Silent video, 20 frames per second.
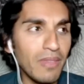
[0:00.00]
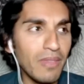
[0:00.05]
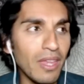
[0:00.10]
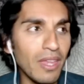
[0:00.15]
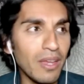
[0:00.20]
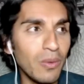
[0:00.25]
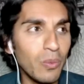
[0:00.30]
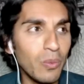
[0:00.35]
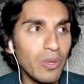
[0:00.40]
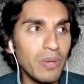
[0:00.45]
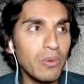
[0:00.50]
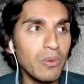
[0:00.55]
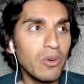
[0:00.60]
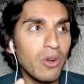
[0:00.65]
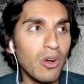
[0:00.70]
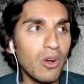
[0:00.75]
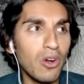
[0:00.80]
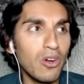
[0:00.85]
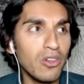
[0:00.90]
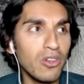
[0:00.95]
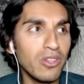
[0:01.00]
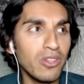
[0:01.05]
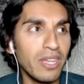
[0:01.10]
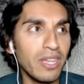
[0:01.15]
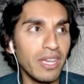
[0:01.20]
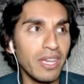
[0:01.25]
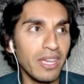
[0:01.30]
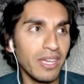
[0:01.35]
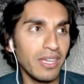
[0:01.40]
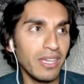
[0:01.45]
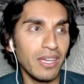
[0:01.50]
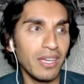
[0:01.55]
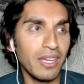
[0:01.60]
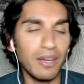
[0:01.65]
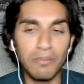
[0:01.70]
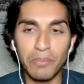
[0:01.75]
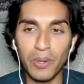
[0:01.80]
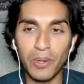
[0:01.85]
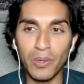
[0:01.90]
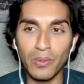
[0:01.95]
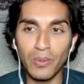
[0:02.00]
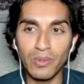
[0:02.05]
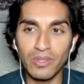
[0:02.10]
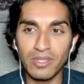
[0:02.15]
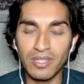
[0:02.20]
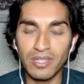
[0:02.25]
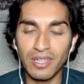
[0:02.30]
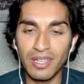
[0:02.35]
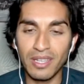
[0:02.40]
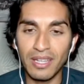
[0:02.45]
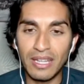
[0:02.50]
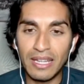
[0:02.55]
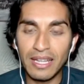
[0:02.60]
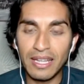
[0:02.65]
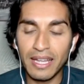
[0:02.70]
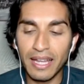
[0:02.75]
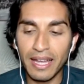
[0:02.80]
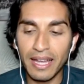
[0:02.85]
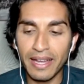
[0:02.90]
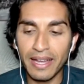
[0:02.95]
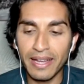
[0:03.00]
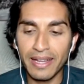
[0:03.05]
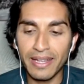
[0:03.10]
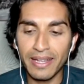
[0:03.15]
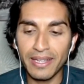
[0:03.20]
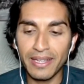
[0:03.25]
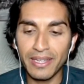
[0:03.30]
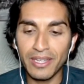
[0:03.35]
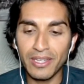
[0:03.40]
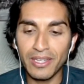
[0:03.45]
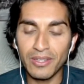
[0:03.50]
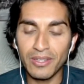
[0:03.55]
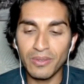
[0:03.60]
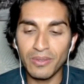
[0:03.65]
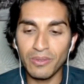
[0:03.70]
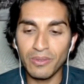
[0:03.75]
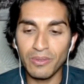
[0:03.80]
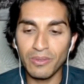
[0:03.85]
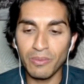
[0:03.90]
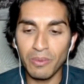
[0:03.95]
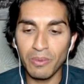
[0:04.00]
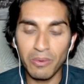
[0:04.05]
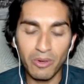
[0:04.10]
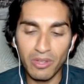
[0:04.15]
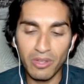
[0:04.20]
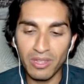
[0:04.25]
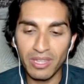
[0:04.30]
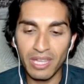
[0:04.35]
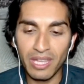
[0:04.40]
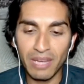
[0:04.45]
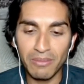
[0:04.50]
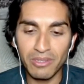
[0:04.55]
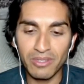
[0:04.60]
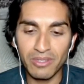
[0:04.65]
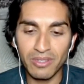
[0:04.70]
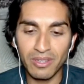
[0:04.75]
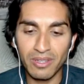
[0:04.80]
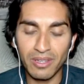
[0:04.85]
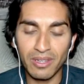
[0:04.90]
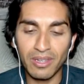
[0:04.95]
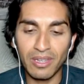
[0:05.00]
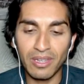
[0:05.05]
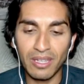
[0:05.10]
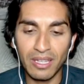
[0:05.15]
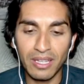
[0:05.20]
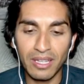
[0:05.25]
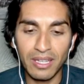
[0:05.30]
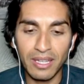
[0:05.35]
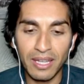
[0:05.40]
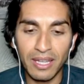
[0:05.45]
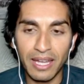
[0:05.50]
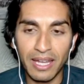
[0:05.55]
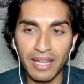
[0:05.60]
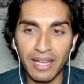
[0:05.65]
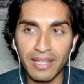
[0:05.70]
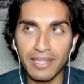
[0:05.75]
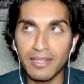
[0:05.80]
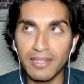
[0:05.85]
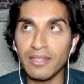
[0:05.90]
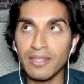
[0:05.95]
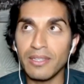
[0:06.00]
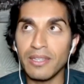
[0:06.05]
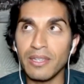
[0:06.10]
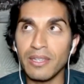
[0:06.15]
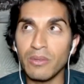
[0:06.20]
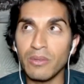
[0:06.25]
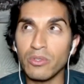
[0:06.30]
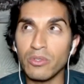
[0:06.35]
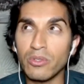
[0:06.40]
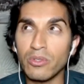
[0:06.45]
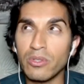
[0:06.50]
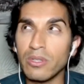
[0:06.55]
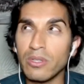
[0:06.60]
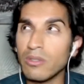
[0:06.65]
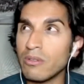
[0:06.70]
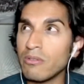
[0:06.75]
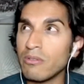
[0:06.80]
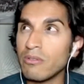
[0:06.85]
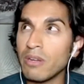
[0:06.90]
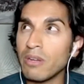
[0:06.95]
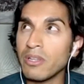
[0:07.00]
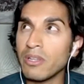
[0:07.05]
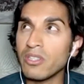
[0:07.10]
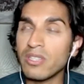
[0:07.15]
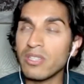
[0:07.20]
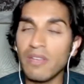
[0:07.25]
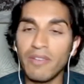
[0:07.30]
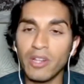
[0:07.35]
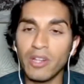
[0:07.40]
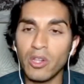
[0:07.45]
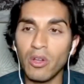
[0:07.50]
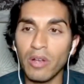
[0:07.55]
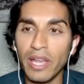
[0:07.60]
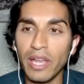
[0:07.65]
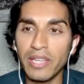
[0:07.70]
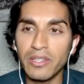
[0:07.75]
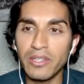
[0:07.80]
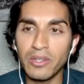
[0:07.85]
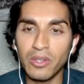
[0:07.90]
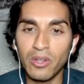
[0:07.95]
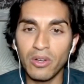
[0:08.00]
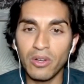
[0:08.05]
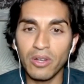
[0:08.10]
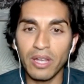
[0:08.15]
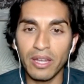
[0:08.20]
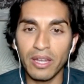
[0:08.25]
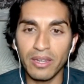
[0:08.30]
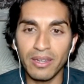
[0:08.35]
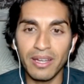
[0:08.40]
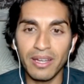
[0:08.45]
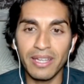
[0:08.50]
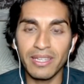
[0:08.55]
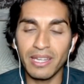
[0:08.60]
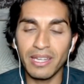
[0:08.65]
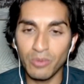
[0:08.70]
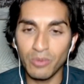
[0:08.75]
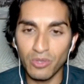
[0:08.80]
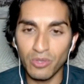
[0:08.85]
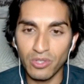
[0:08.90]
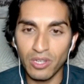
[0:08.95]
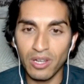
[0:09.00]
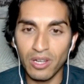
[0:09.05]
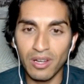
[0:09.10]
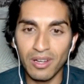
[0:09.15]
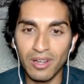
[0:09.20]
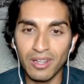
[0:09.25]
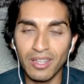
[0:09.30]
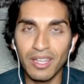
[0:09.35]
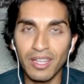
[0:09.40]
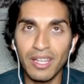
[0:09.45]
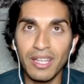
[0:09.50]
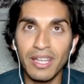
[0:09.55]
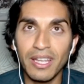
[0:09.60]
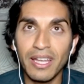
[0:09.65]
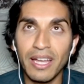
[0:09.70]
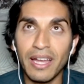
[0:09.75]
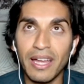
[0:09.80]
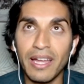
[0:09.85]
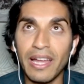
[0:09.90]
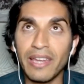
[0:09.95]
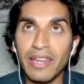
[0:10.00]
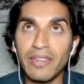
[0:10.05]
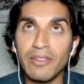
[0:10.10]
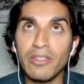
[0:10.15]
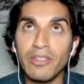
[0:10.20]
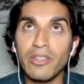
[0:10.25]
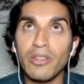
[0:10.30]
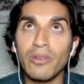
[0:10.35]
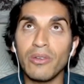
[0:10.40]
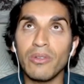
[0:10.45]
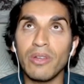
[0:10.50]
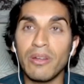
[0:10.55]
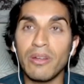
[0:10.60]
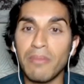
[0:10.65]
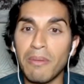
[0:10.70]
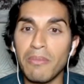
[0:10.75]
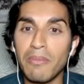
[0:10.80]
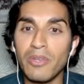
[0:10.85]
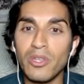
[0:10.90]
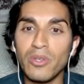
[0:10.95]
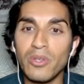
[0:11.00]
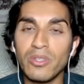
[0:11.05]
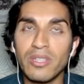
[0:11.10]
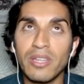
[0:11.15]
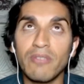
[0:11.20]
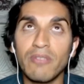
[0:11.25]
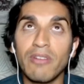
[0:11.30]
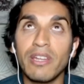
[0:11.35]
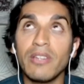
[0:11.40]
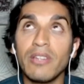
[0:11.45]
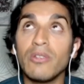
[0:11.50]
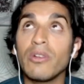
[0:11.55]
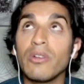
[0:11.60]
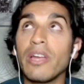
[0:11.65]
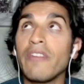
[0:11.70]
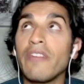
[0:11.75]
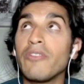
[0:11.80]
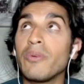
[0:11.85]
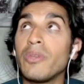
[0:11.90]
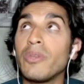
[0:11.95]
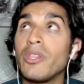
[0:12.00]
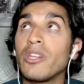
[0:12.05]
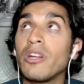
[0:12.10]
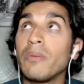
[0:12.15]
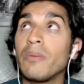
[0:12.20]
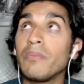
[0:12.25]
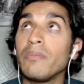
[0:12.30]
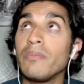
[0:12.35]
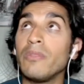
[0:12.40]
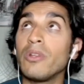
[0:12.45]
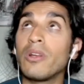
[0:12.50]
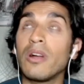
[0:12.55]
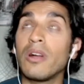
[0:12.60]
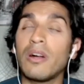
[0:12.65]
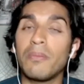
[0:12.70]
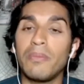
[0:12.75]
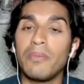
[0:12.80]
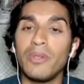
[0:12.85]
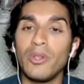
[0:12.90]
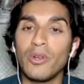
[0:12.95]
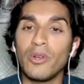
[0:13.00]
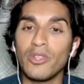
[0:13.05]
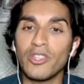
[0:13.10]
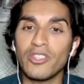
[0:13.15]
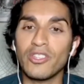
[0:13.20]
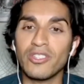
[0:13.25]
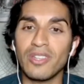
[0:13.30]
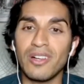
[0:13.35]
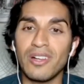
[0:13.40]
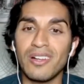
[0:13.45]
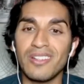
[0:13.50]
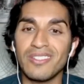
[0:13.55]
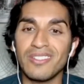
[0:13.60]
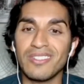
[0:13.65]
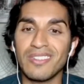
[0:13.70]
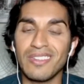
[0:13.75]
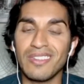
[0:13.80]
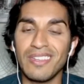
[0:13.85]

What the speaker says: we were on a boat, and we were in the Amazon, and it was around about 7 o'clock, 8 o'clock at night, and it was dark. And I remember you said, "Right, look, everyone, look up, look at the stars."